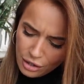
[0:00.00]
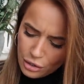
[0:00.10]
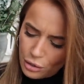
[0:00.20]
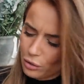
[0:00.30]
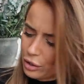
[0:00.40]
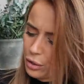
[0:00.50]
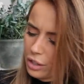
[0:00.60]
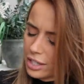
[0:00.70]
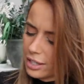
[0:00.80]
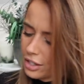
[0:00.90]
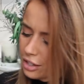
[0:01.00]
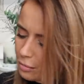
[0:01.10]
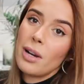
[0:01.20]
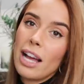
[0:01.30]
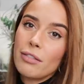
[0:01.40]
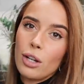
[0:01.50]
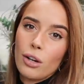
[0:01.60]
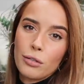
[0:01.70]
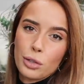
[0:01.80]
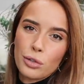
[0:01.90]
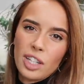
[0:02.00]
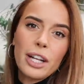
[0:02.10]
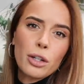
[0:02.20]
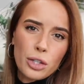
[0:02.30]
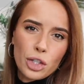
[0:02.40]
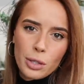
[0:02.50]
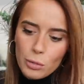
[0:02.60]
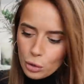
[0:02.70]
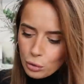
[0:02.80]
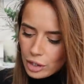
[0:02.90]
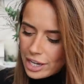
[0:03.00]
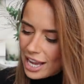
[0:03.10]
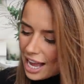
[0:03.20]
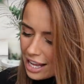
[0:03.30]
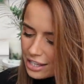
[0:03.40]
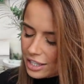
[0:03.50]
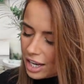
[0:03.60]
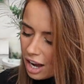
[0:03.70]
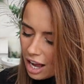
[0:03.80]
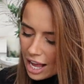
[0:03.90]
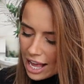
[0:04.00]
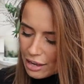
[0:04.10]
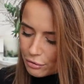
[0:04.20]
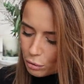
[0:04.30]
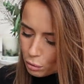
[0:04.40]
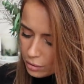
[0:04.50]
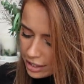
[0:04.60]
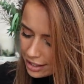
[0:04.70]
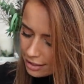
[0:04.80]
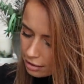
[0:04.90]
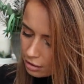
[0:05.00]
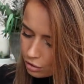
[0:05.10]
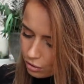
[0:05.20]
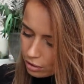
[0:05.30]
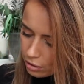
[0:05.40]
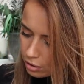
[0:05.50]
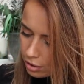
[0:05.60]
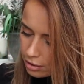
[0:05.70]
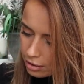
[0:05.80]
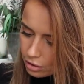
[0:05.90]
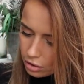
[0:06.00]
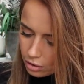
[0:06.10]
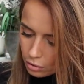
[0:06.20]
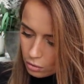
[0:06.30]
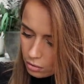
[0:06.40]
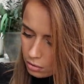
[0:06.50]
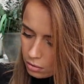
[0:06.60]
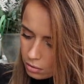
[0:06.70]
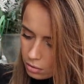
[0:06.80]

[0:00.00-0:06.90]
the jewelry organization but i have a lot of jewelry like costume jewelry and i oh this isn't the jewelry organization Ooh